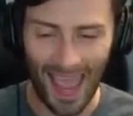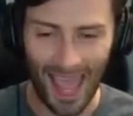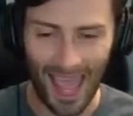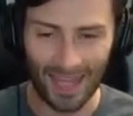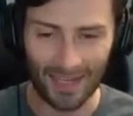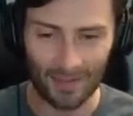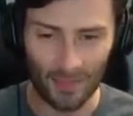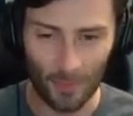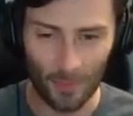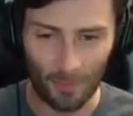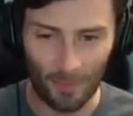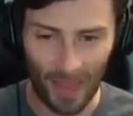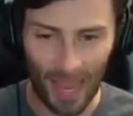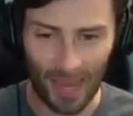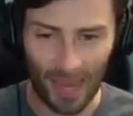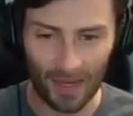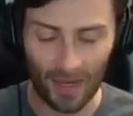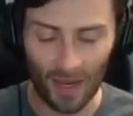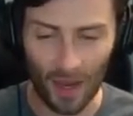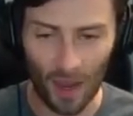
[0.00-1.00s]
at the
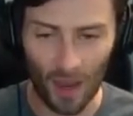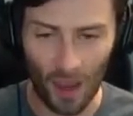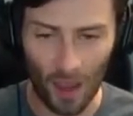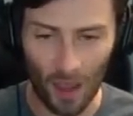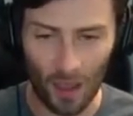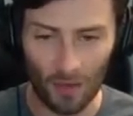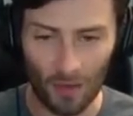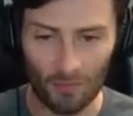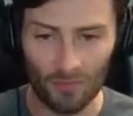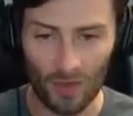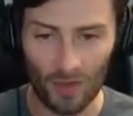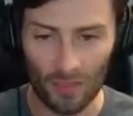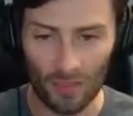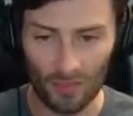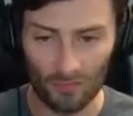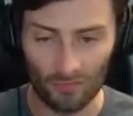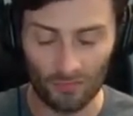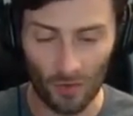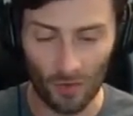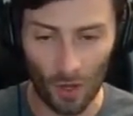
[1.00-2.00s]
back of
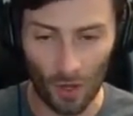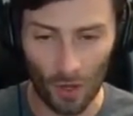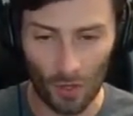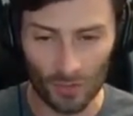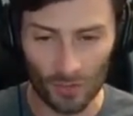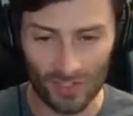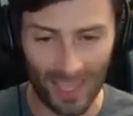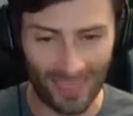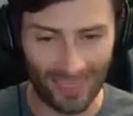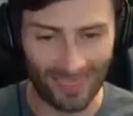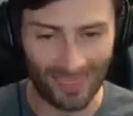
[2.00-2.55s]
the Vols.